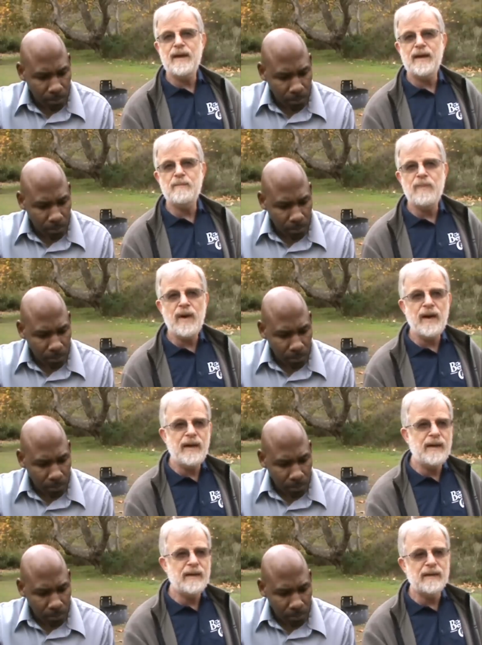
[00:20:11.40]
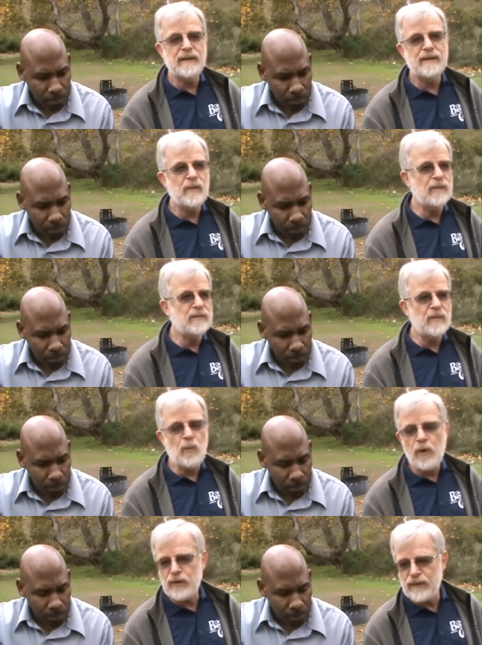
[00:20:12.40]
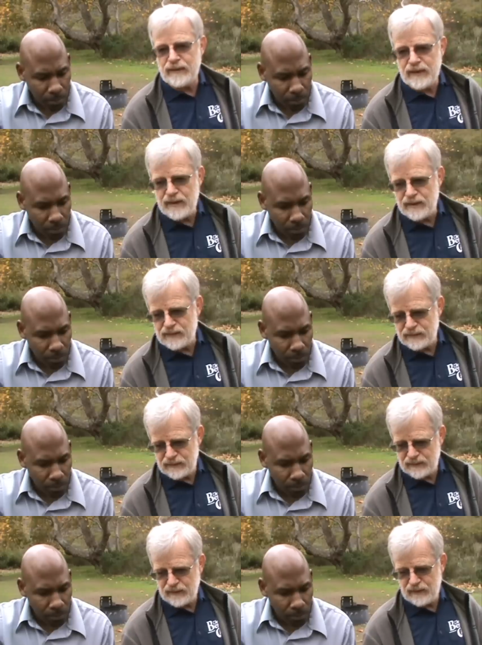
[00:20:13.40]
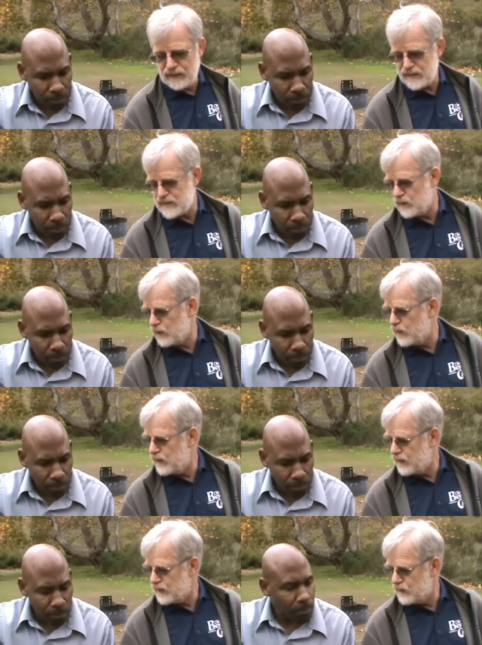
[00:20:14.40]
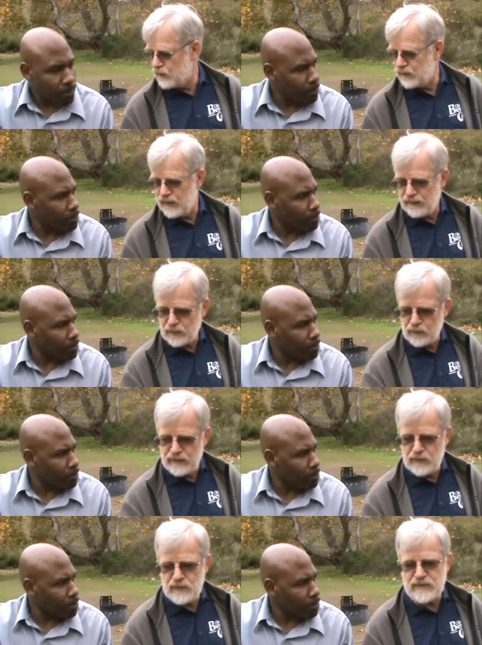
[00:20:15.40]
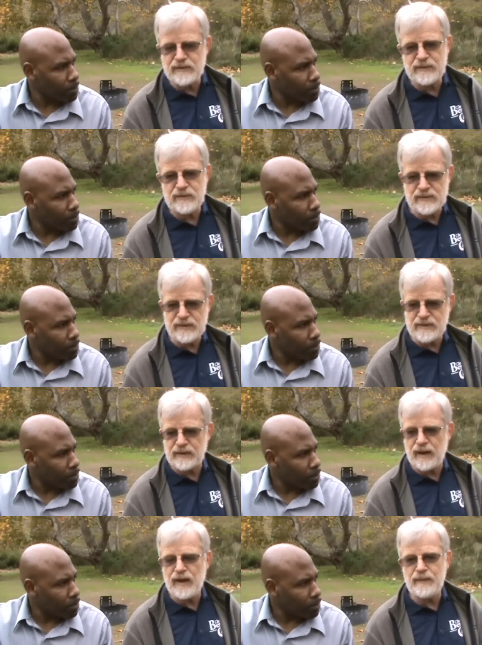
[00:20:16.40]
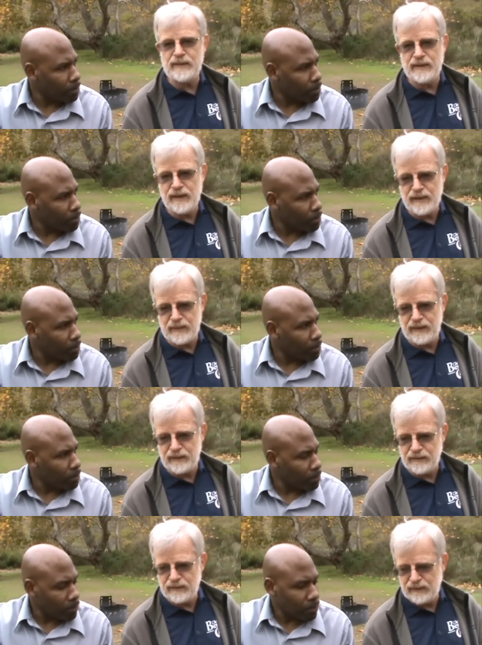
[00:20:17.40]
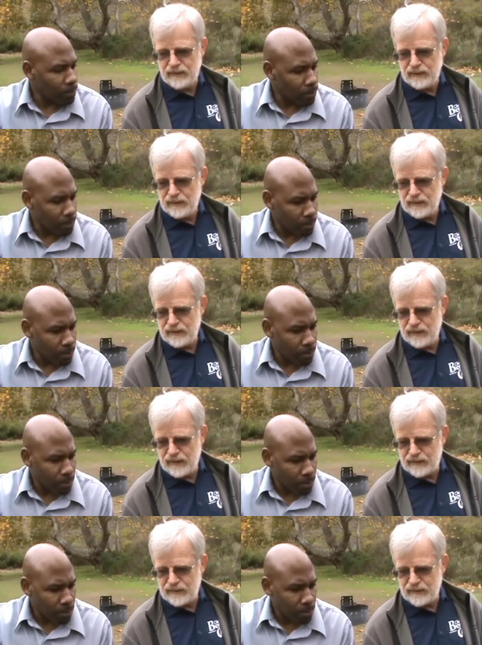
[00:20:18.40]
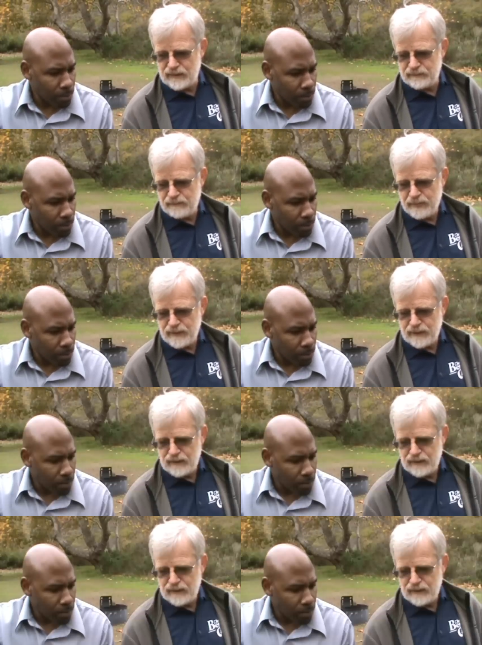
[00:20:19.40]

Speaker 1: that by watering down, and that's the only way they can do it. They have mm -hmm. to mm-hmm. reduce it to such a common denominator mm -hmm. that um,